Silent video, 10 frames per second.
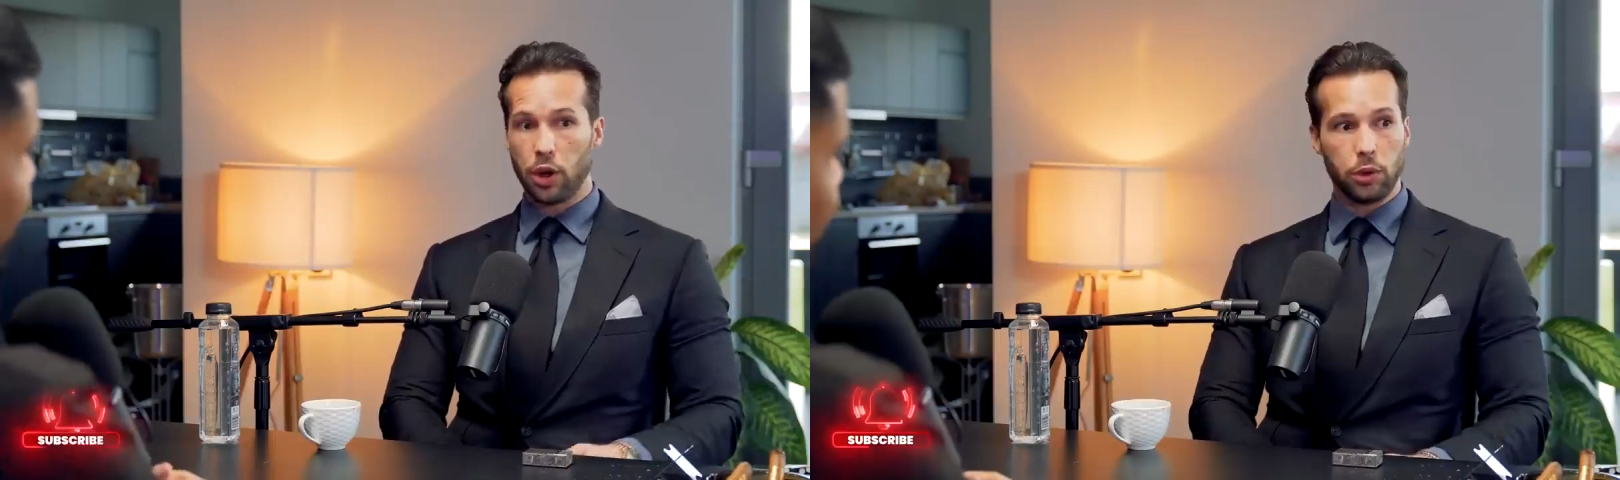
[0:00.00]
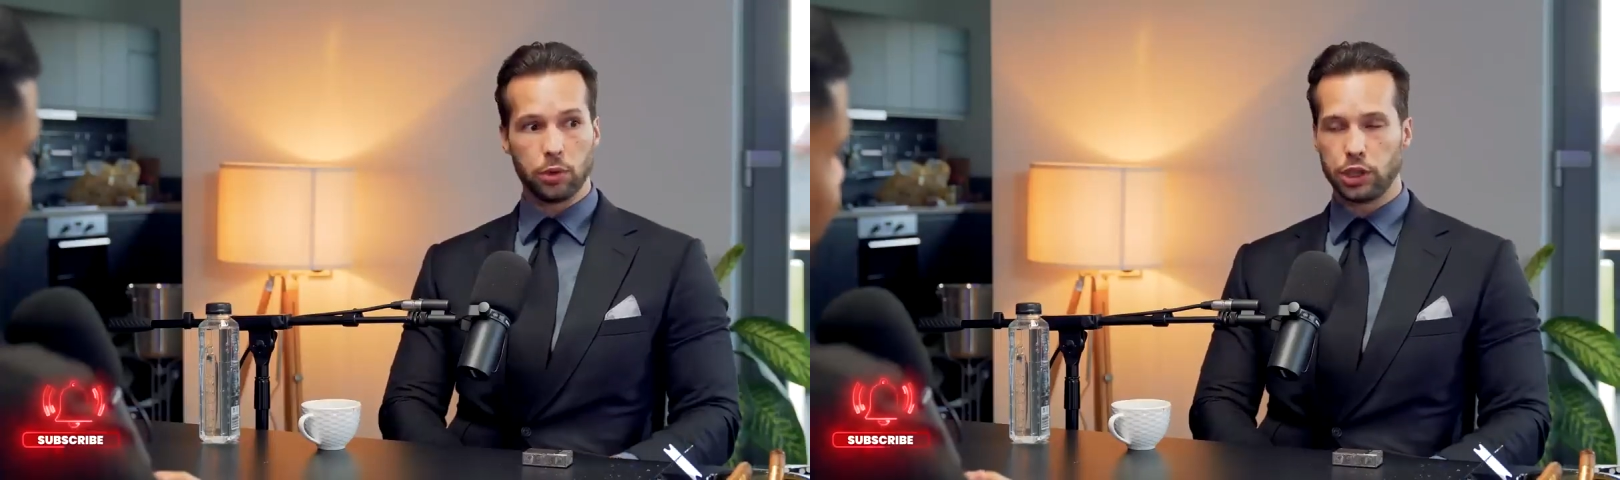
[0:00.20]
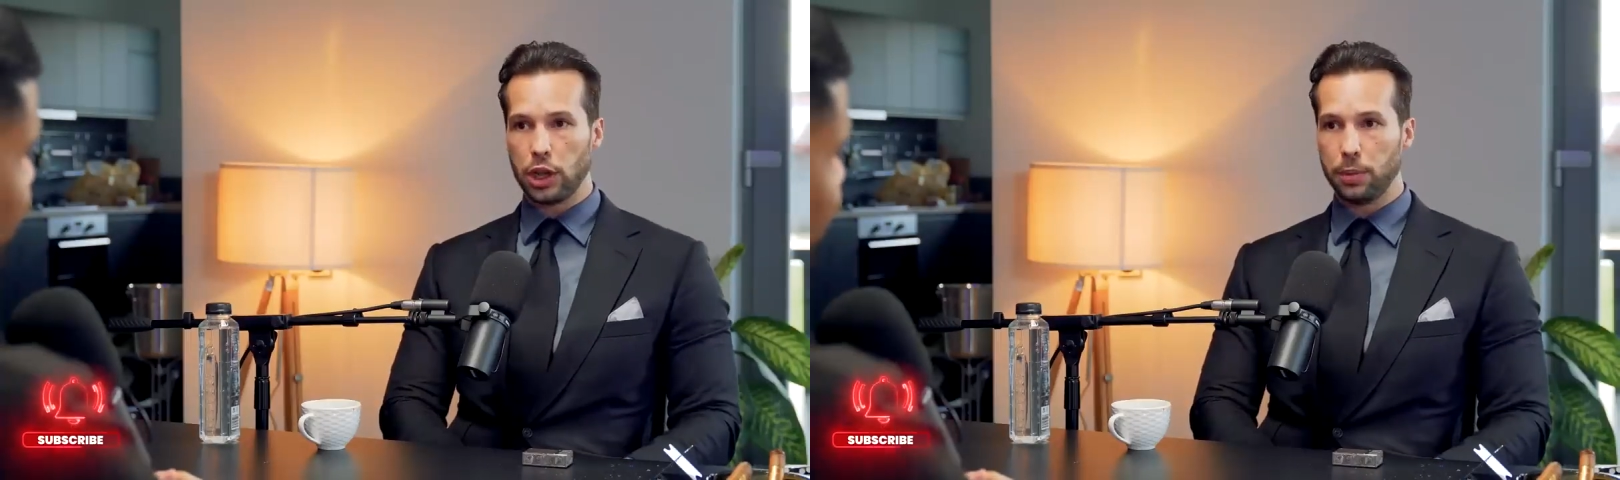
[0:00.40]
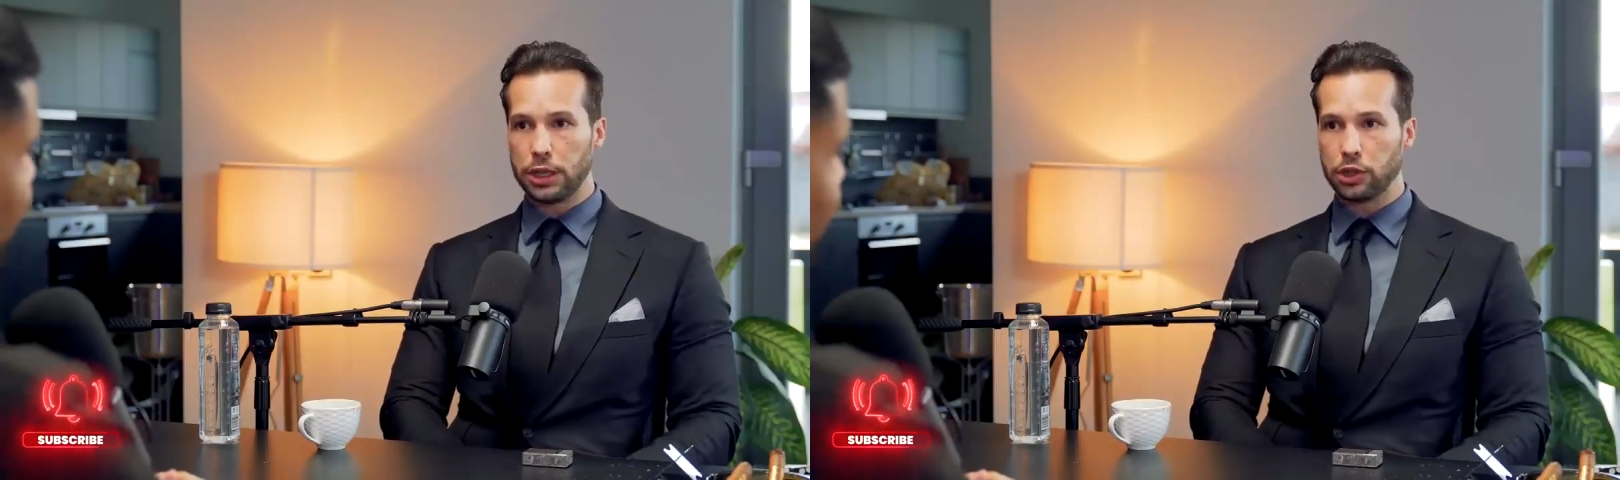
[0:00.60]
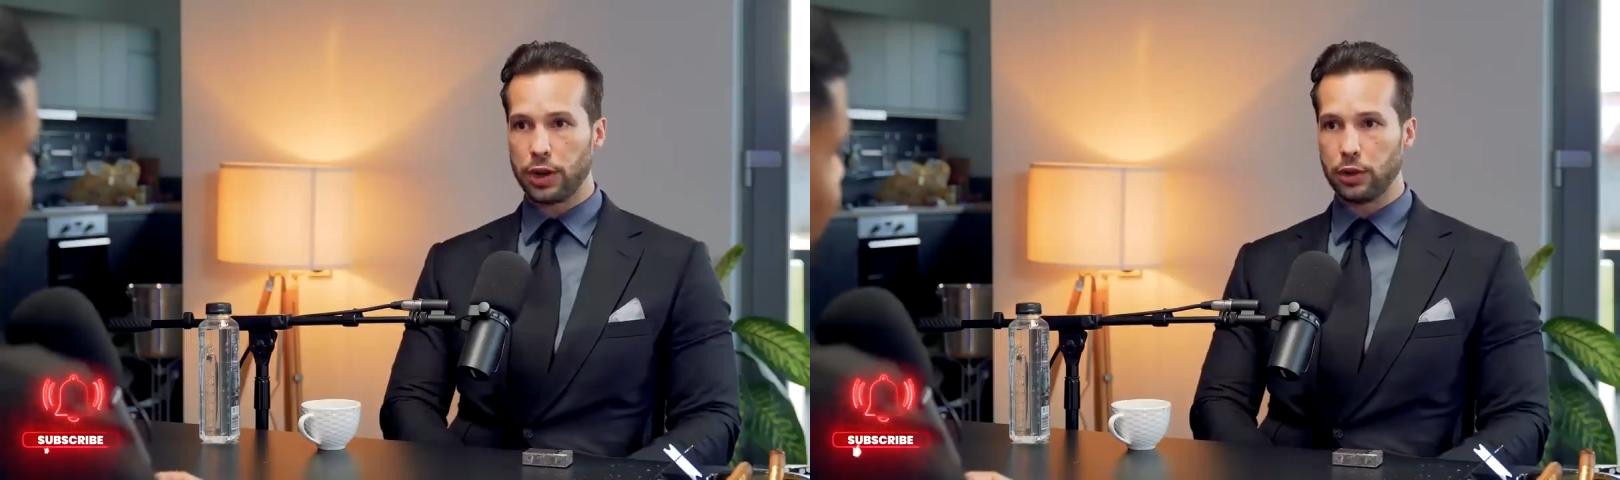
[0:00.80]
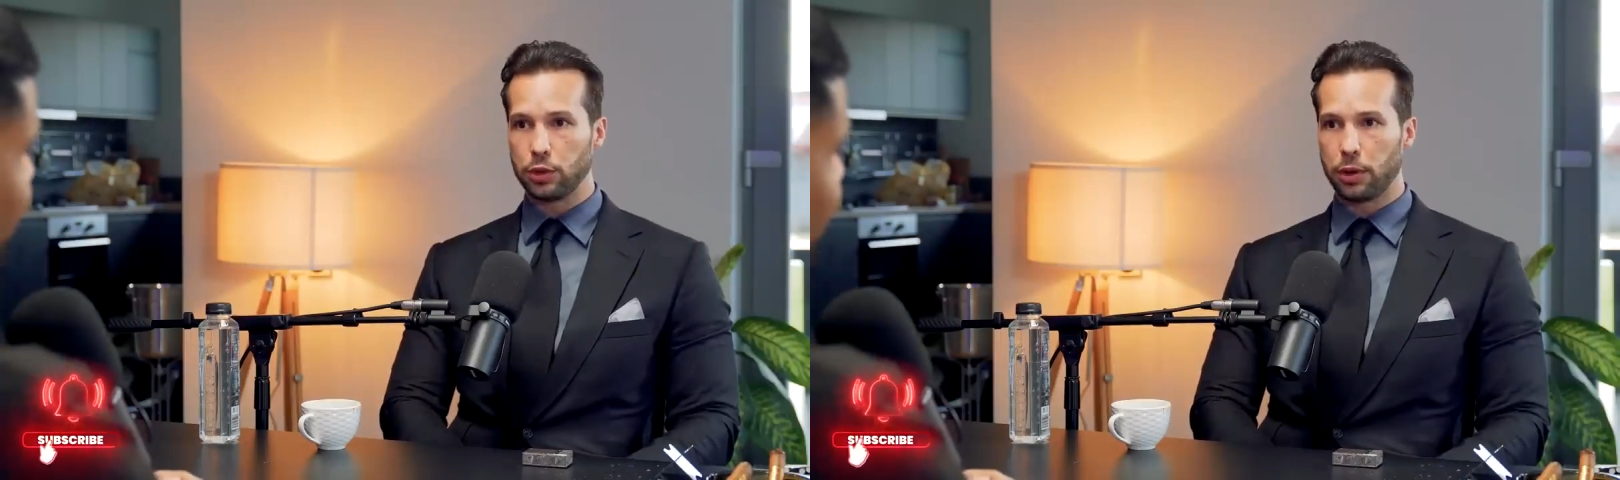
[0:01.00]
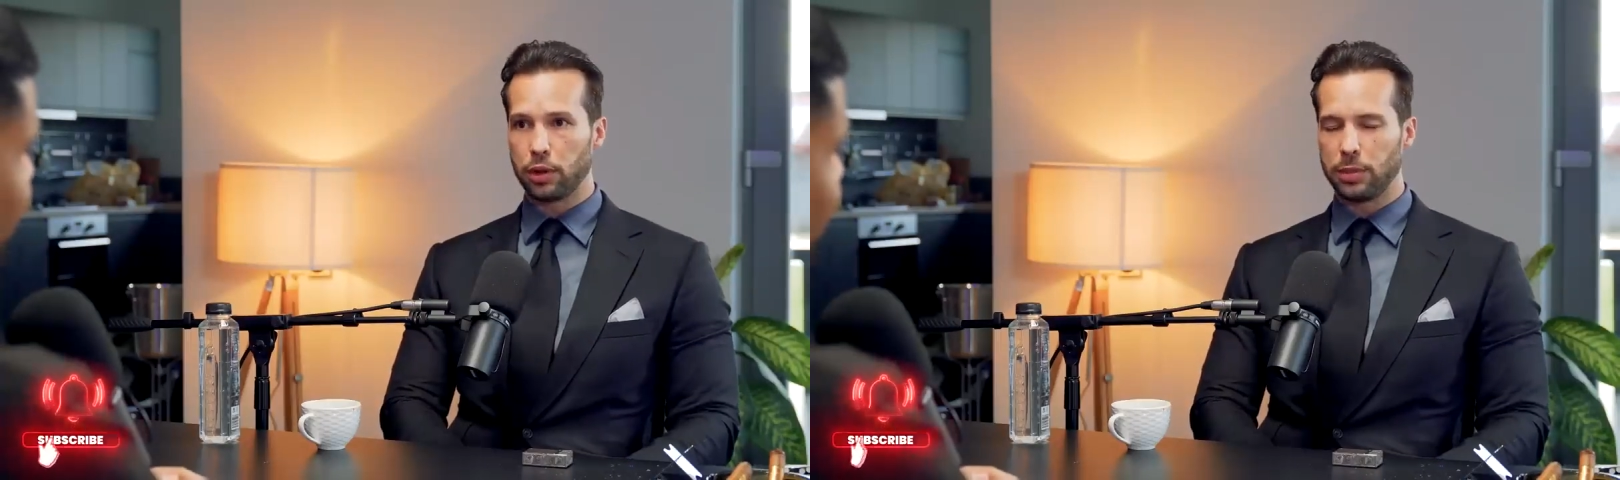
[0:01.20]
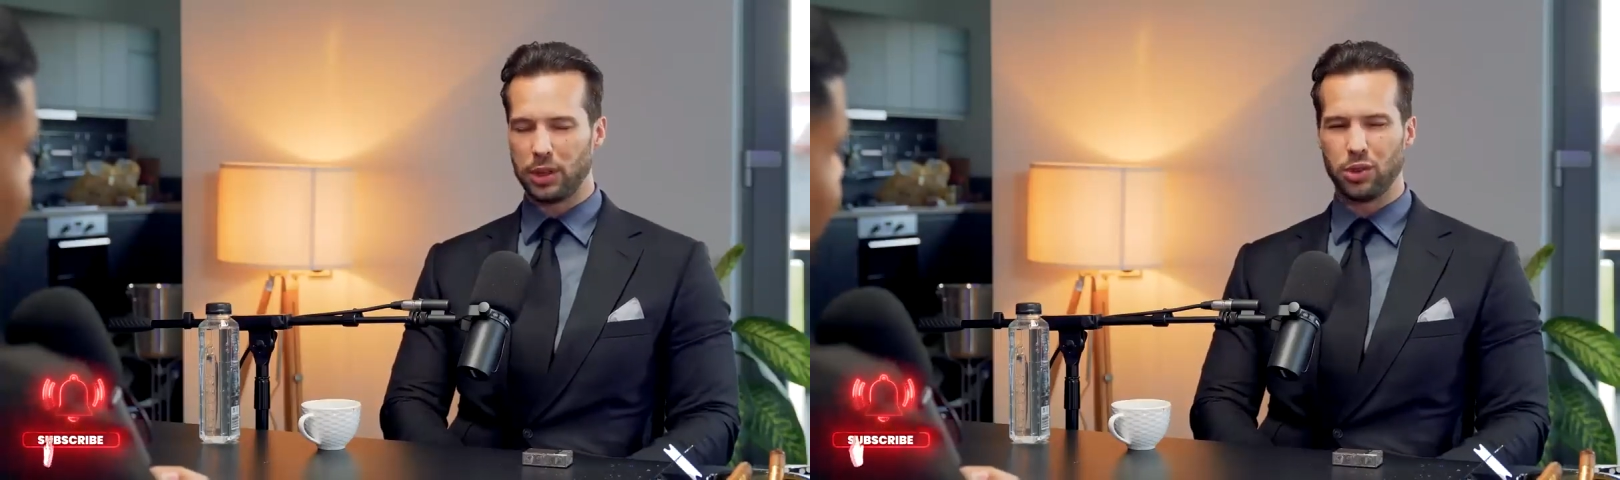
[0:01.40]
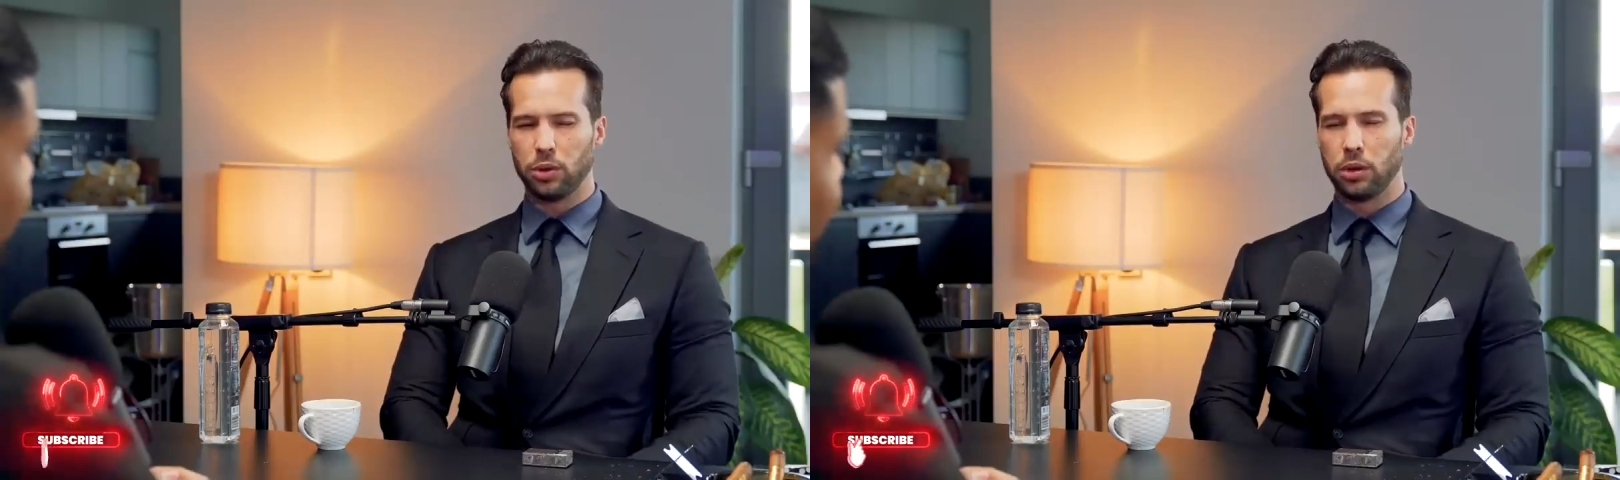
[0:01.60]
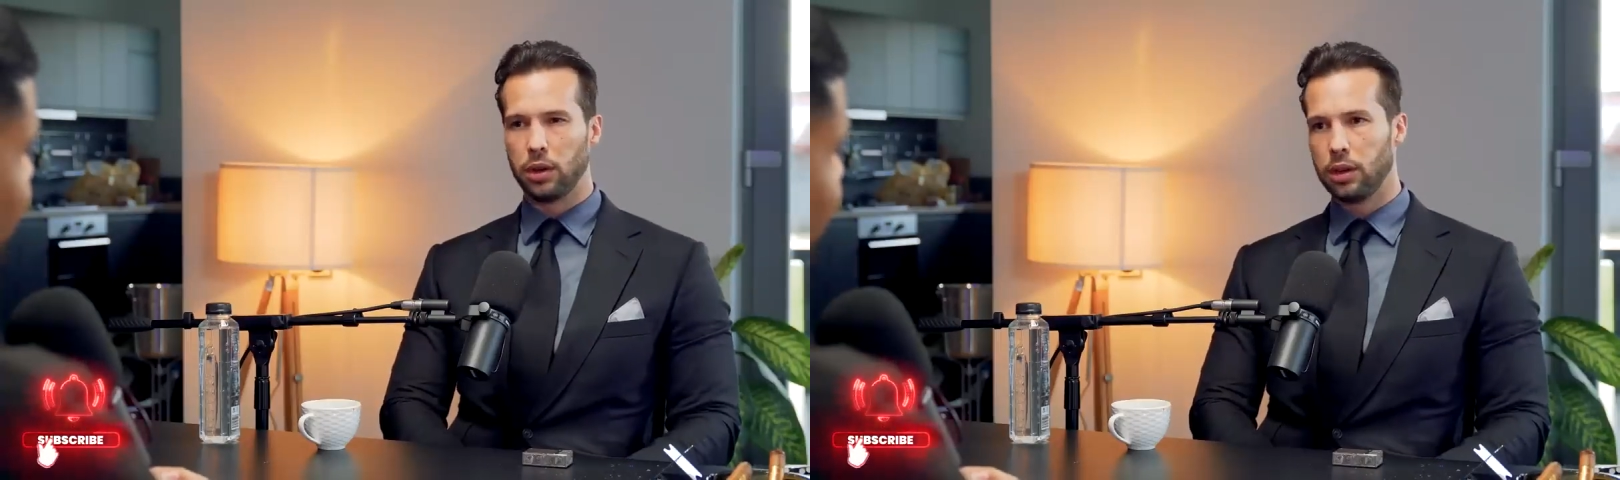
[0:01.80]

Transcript: oh, you're in jail because you're Andrew's brother. I'm like, good.